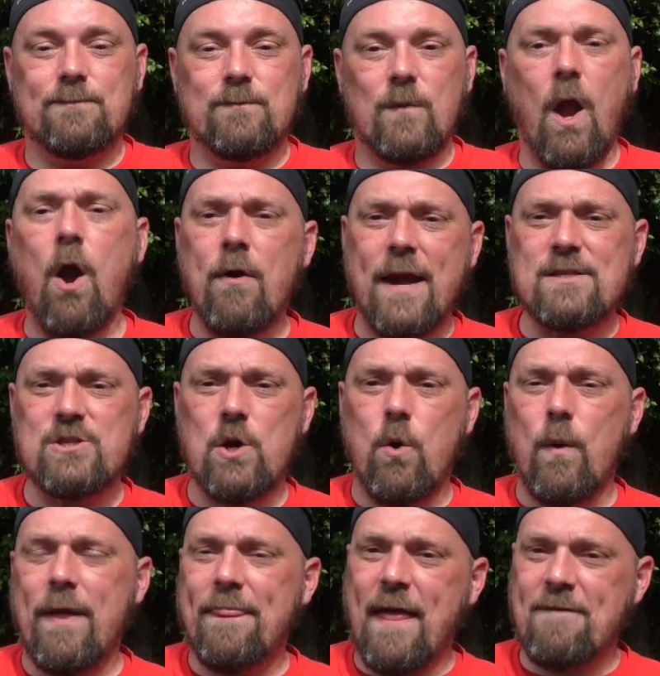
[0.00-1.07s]
All right,
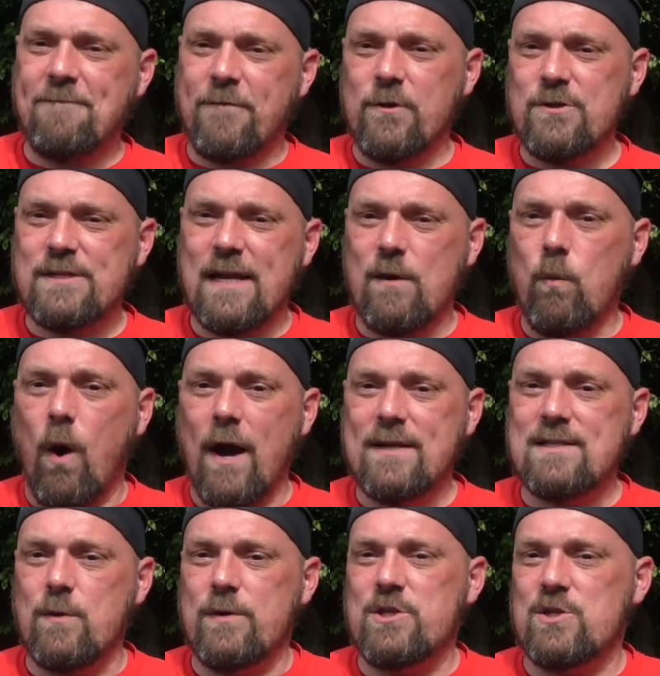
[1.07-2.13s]
so that first set of winds
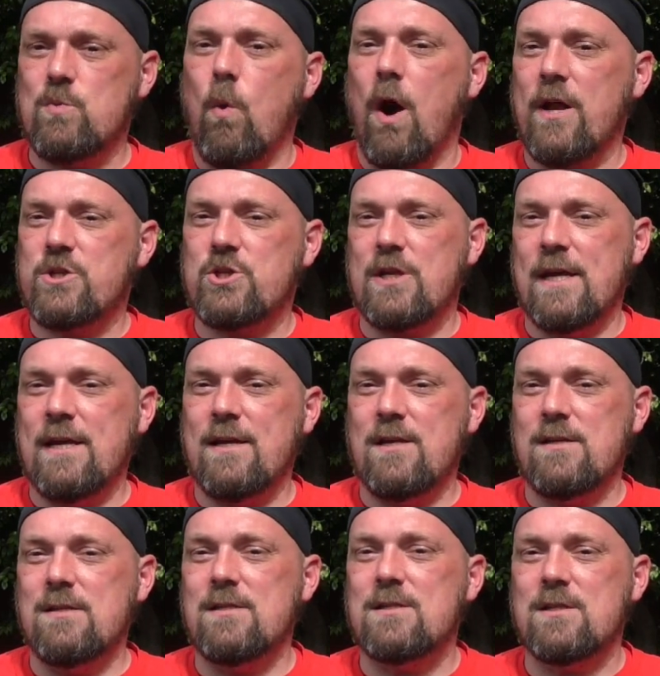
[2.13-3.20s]
that we just watched
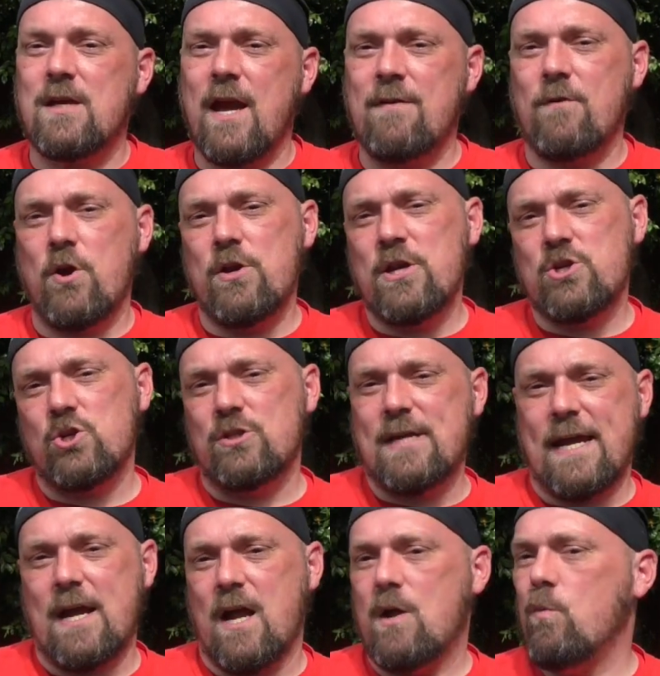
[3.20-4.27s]
is kind of our initial
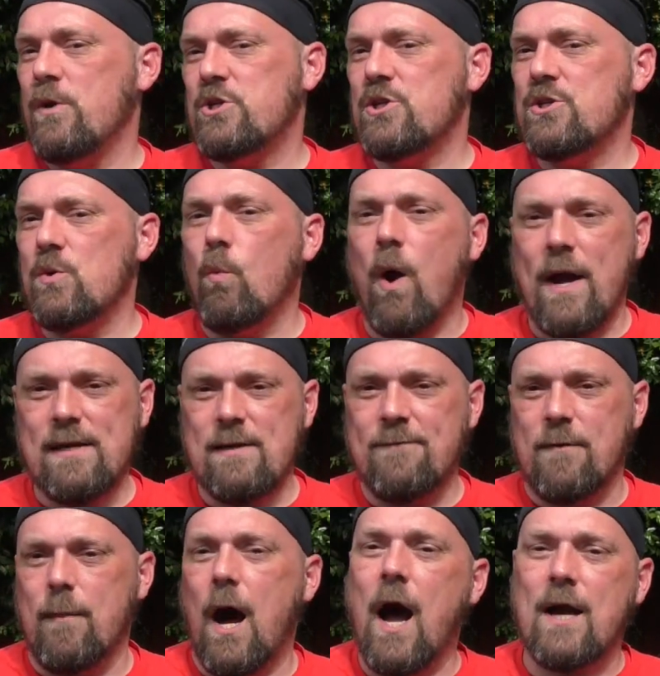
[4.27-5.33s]
take on it, which is a winding
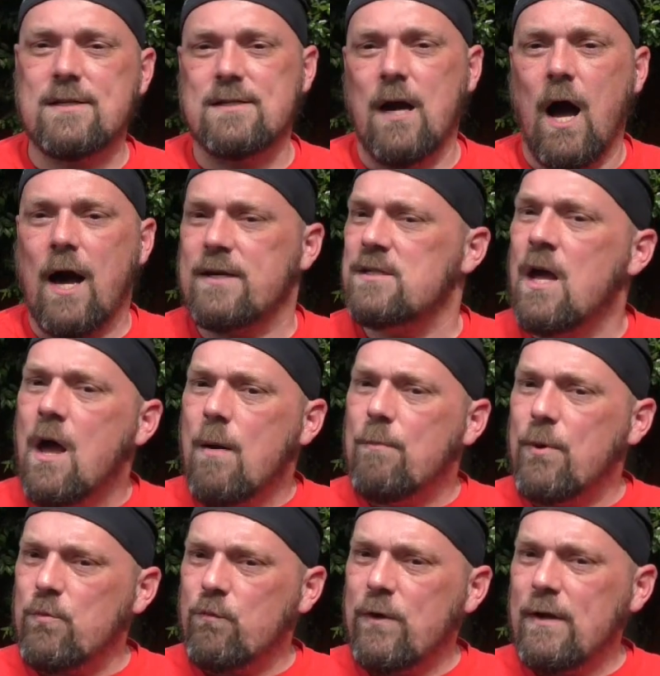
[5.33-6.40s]
from ox to ox.
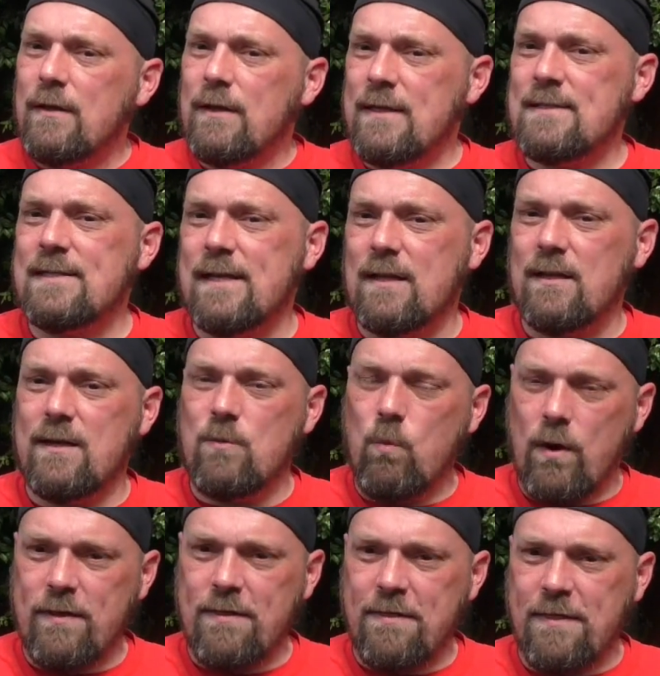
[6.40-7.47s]
But realistically,
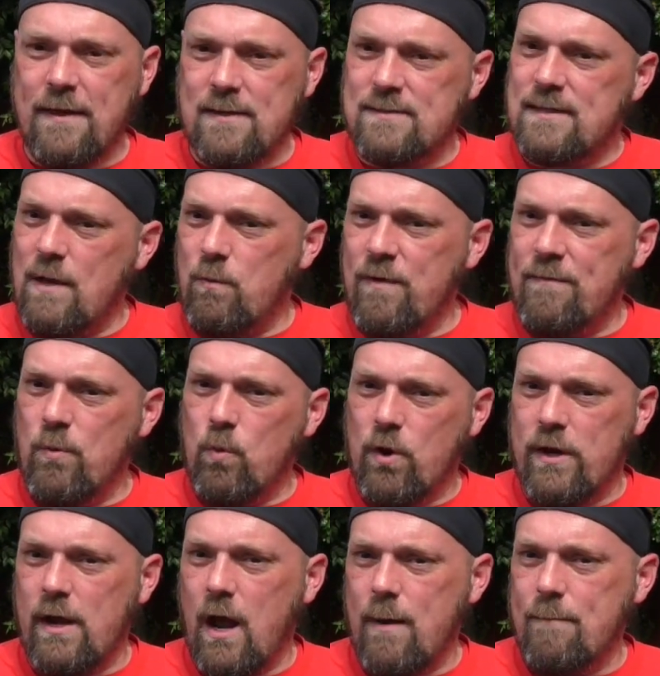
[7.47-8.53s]
one of the things that we've been
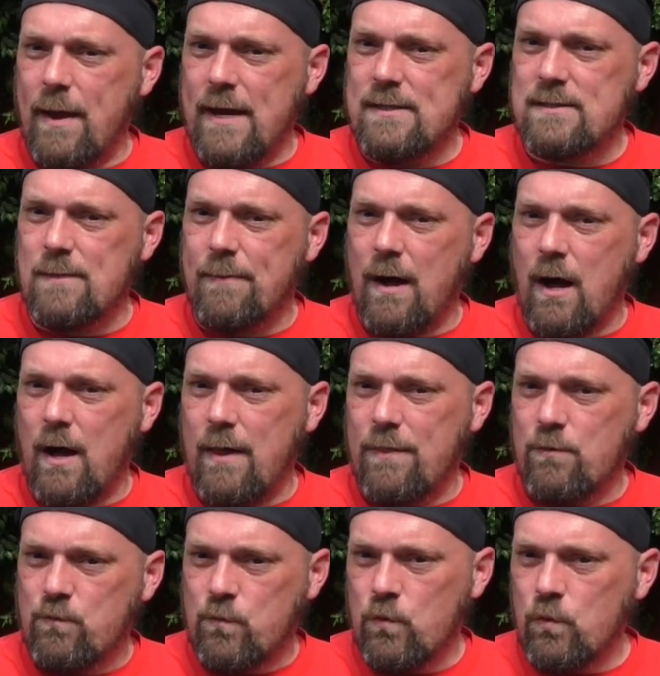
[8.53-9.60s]
working on based upon
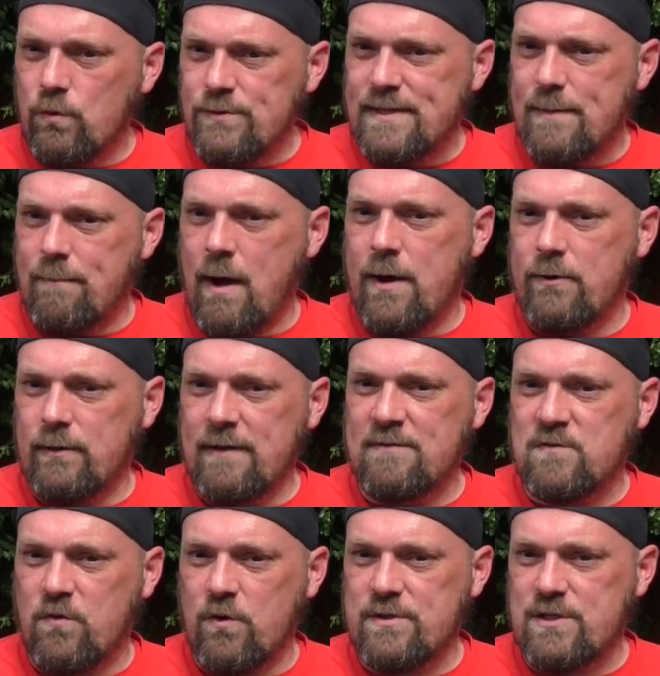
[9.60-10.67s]
the rules that Meyer leaves
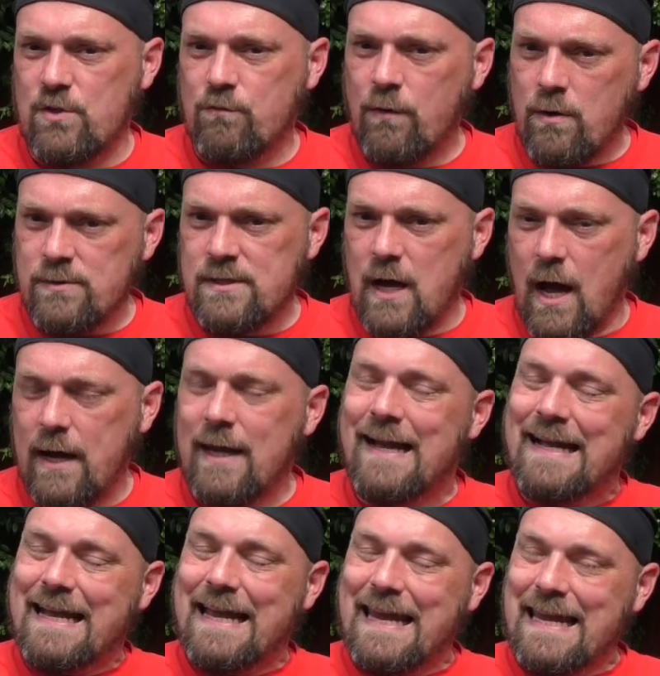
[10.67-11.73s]
for us in the Rostock
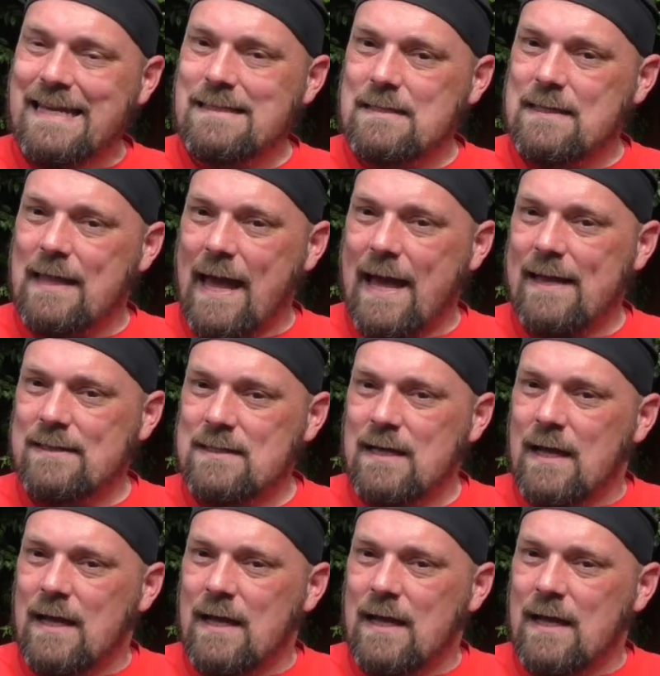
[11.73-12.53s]
is that